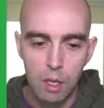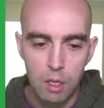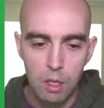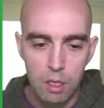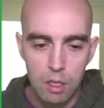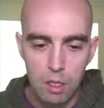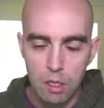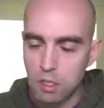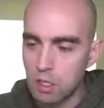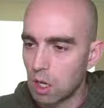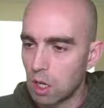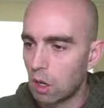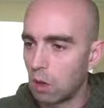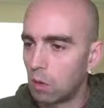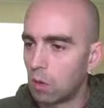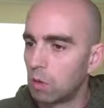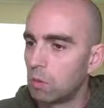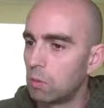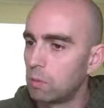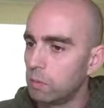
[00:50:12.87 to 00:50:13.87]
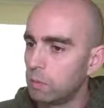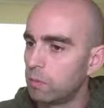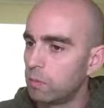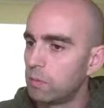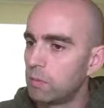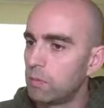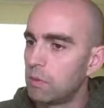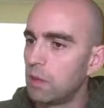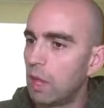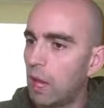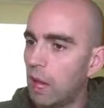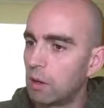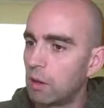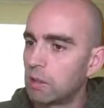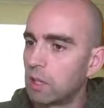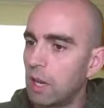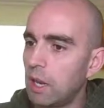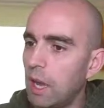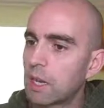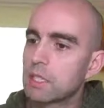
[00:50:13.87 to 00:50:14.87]
So now the
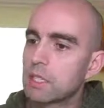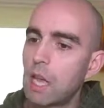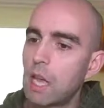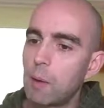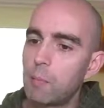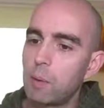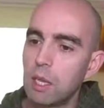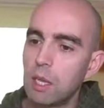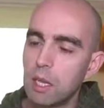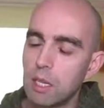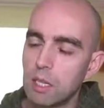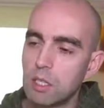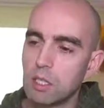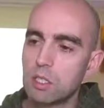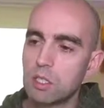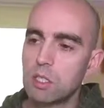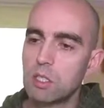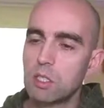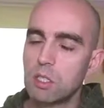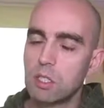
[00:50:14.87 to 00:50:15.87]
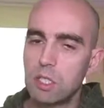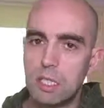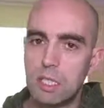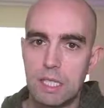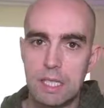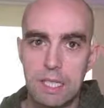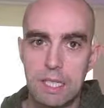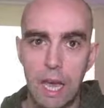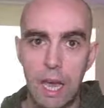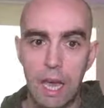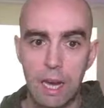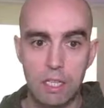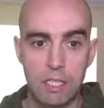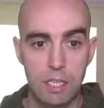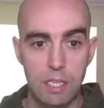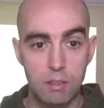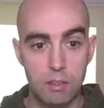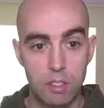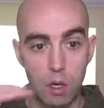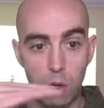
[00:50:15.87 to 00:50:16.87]
next step is to detect.
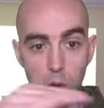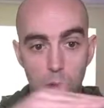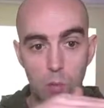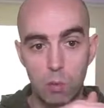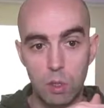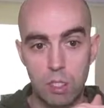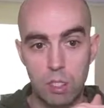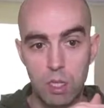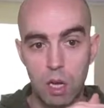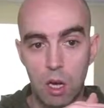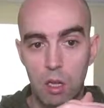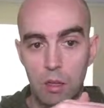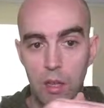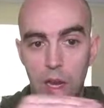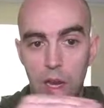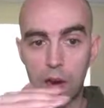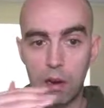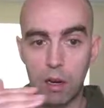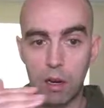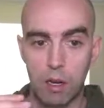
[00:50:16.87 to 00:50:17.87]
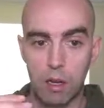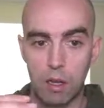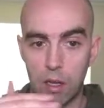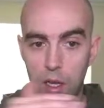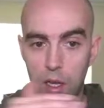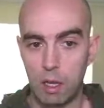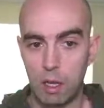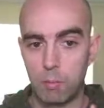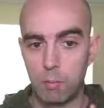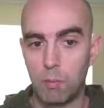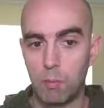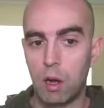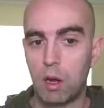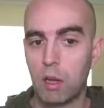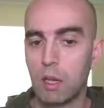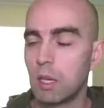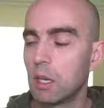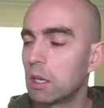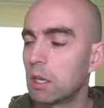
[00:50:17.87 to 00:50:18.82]
So we saw there in my